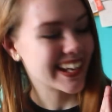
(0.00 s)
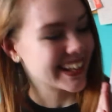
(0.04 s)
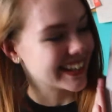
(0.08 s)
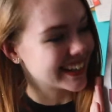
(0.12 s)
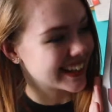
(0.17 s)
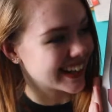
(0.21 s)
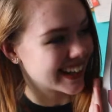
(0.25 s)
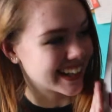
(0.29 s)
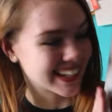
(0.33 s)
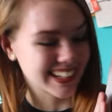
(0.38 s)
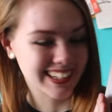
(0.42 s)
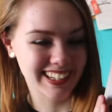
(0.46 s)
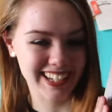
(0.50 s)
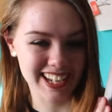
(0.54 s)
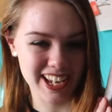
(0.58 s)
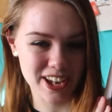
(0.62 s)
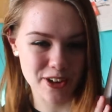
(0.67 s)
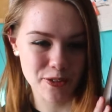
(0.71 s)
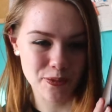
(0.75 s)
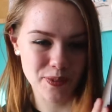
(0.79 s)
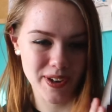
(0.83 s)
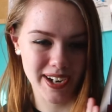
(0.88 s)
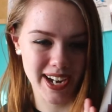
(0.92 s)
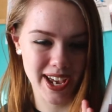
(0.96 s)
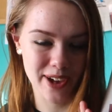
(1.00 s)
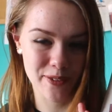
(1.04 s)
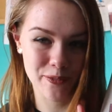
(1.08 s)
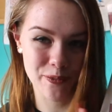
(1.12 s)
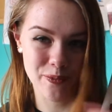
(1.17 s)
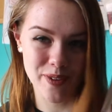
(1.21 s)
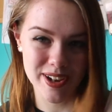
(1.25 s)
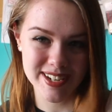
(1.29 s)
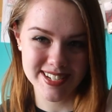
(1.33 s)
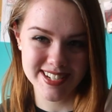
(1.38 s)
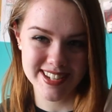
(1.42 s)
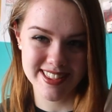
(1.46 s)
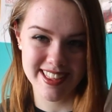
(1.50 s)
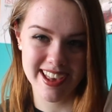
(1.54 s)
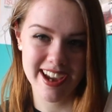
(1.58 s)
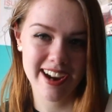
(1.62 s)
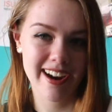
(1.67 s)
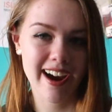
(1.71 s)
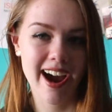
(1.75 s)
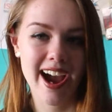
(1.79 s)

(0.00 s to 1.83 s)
in Italy when I went there.